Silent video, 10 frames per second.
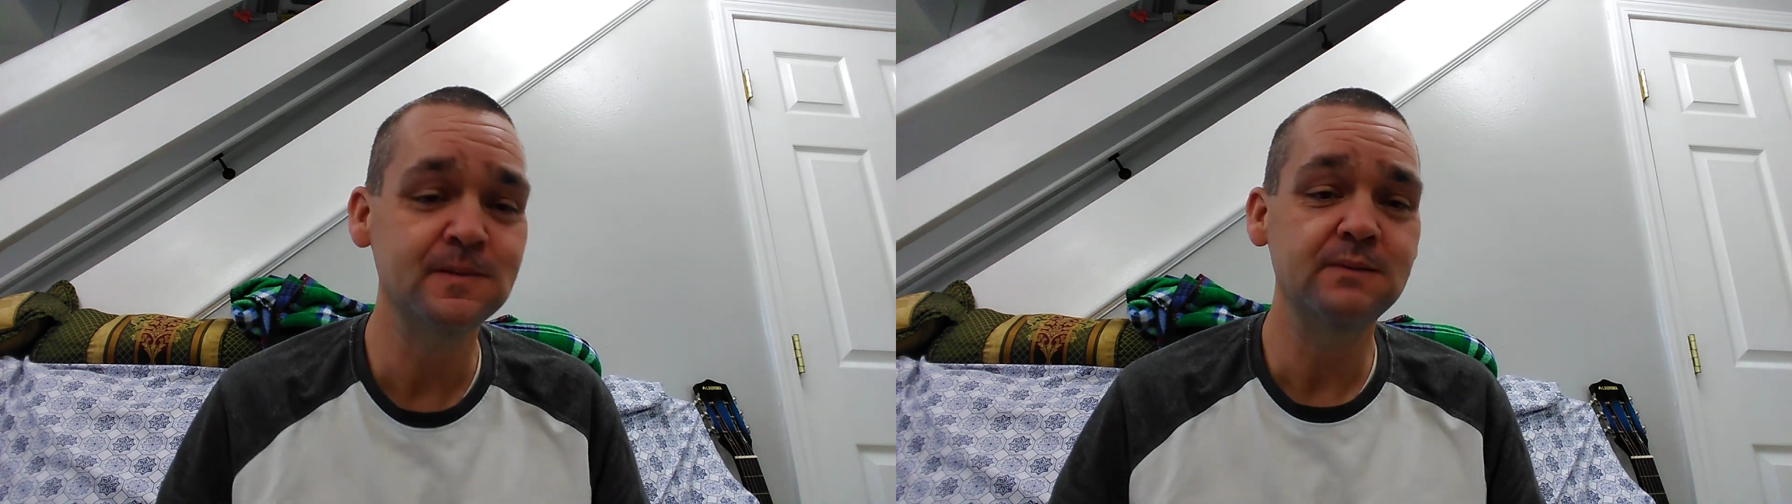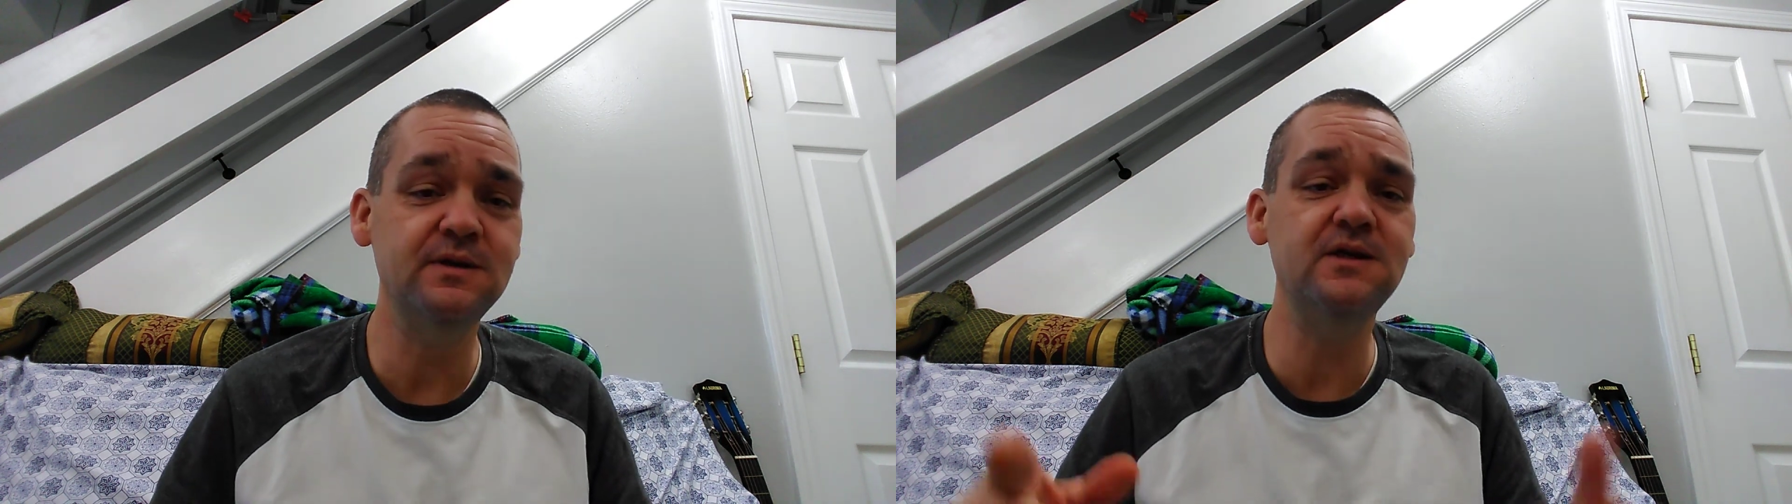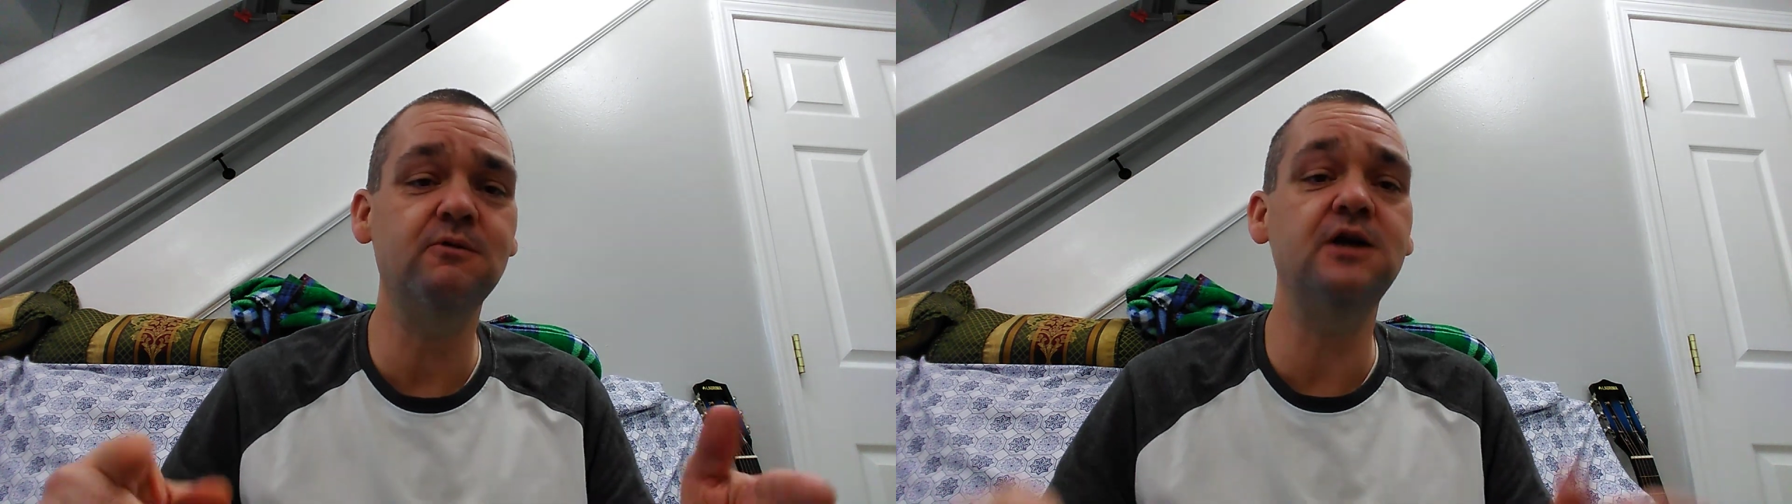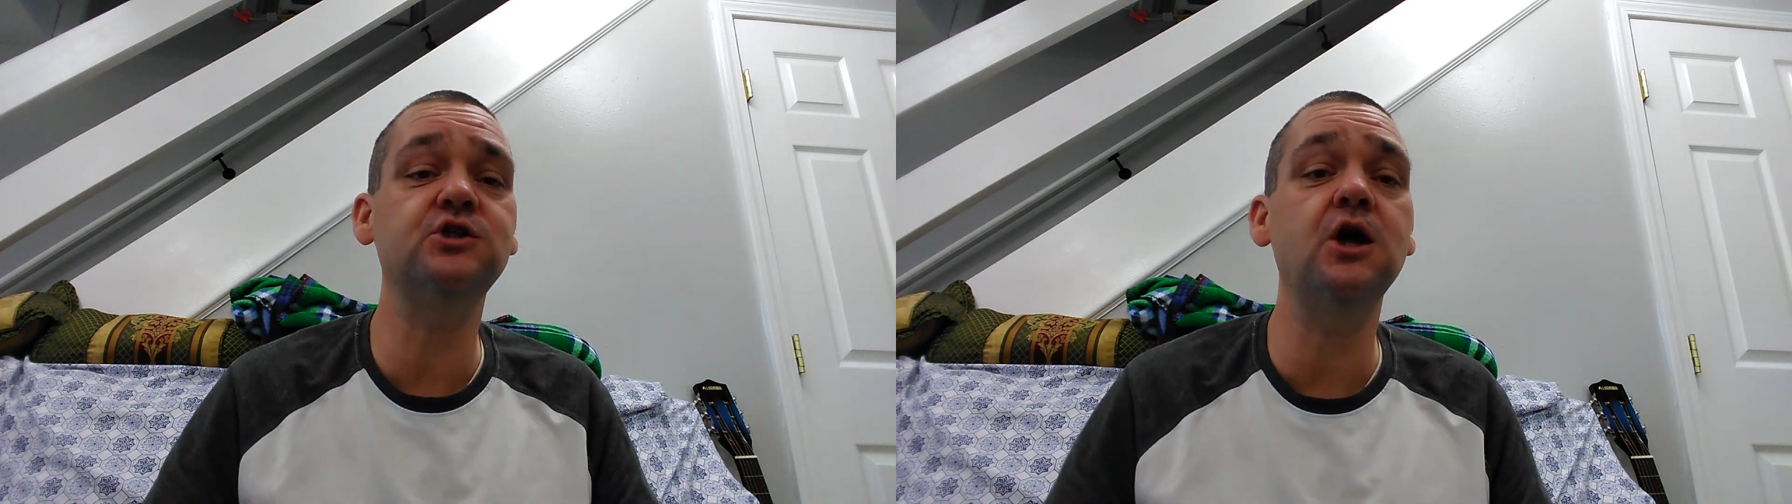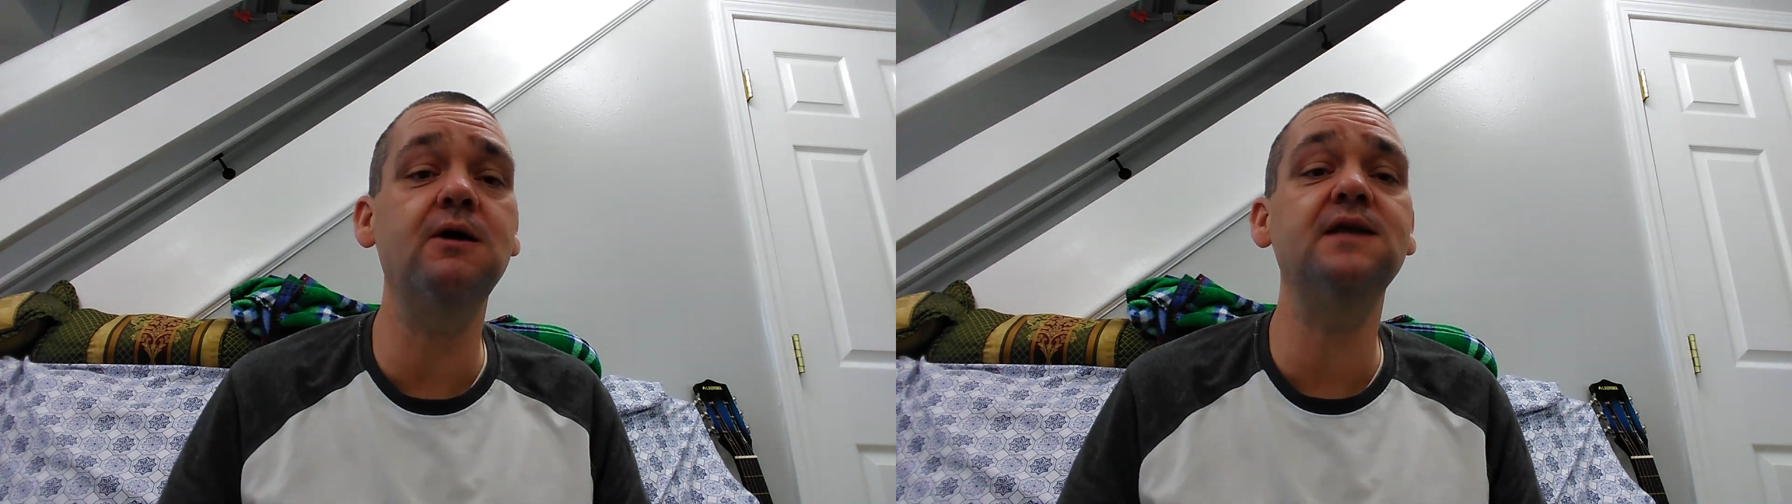But anyway,
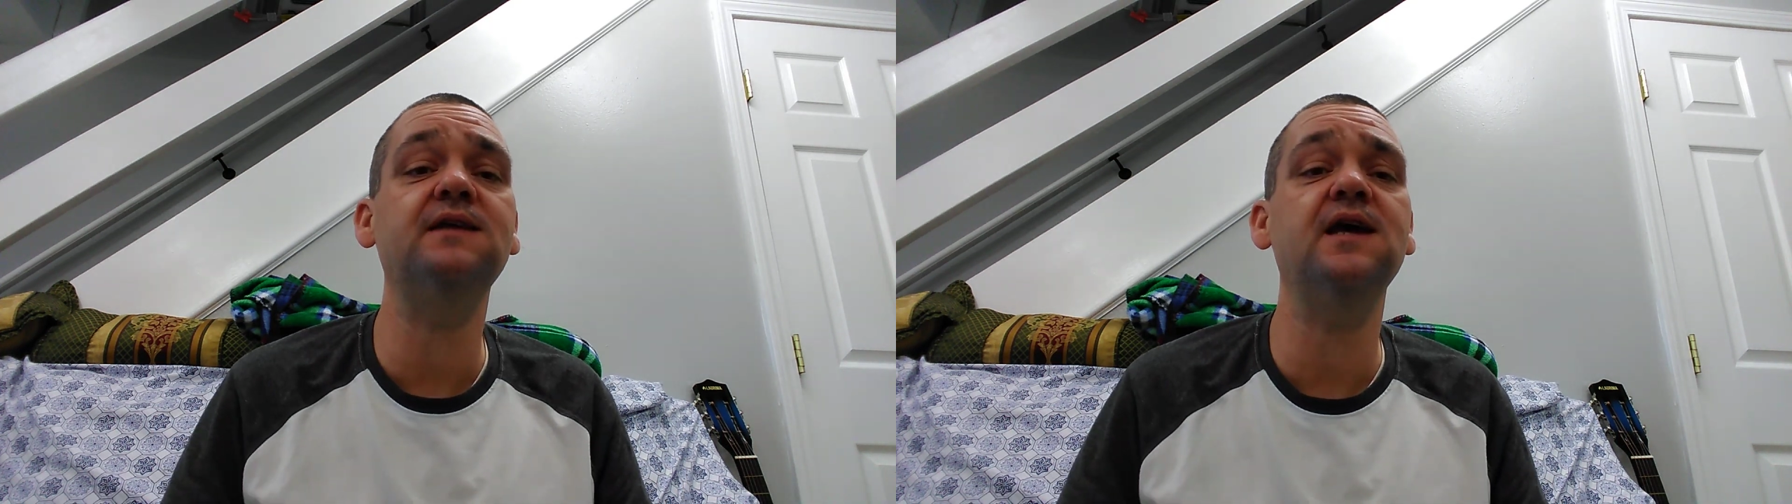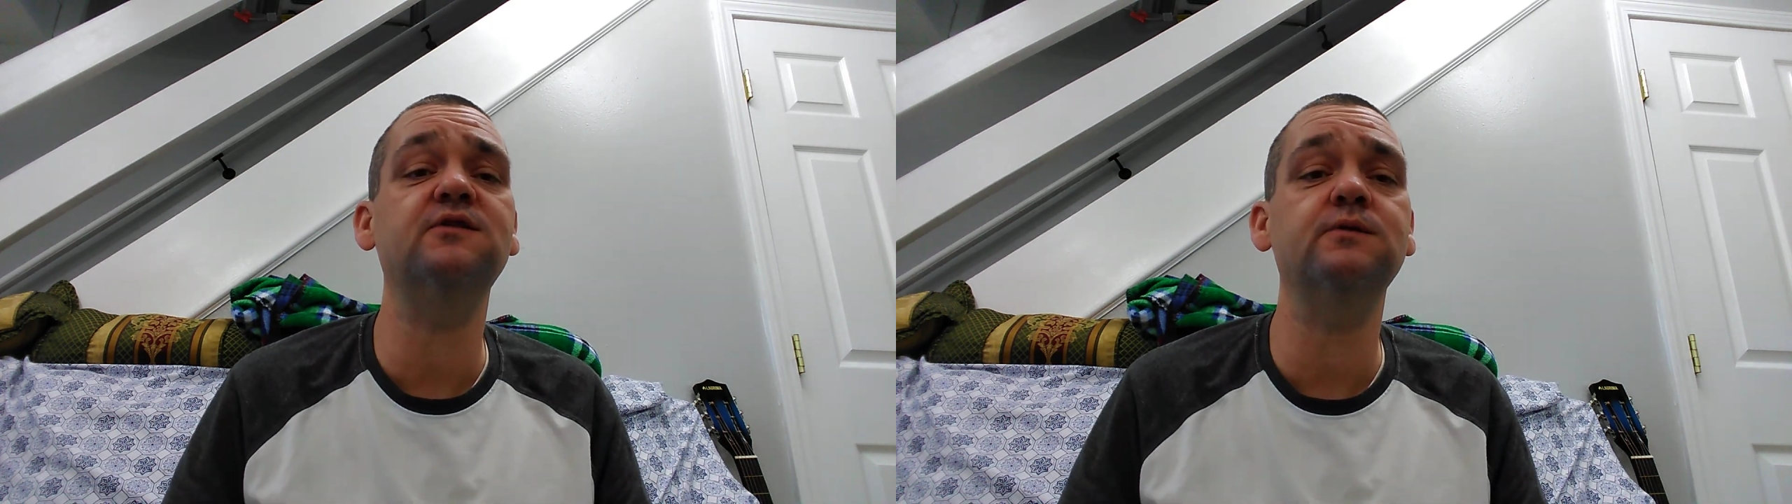Joey, thanks